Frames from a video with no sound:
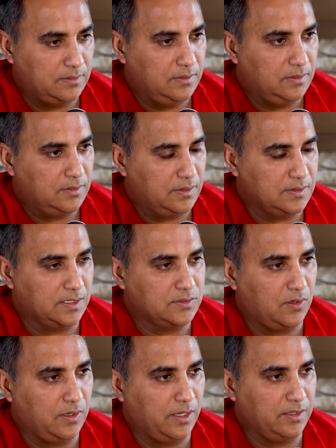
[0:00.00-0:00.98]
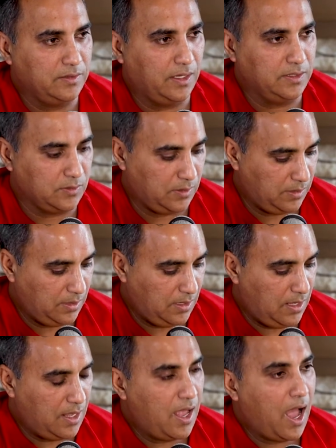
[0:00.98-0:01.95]
So maybe is that not
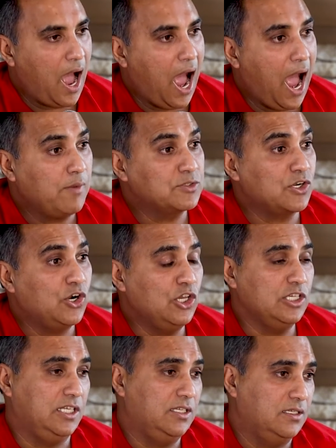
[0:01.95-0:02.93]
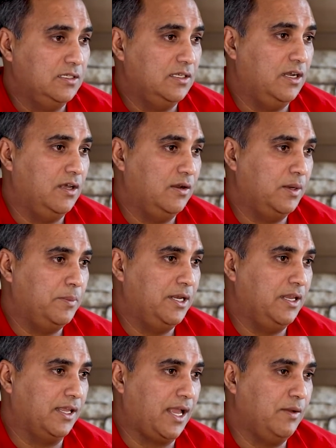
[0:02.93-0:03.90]
the right move? I was early, you know what I
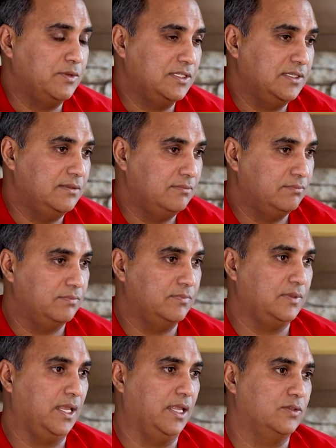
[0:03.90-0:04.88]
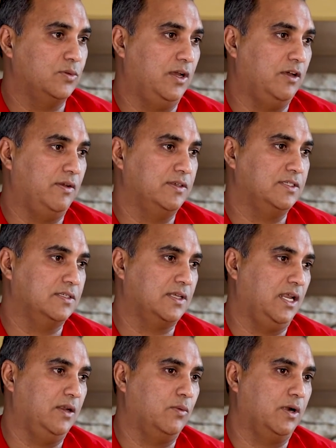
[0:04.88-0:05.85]
mean? Like I was 10, 12. I was
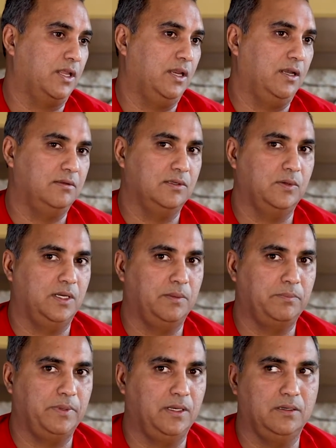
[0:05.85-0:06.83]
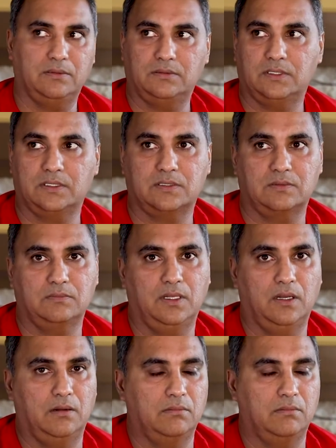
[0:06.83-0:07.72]
just kind of working and doing it, and just,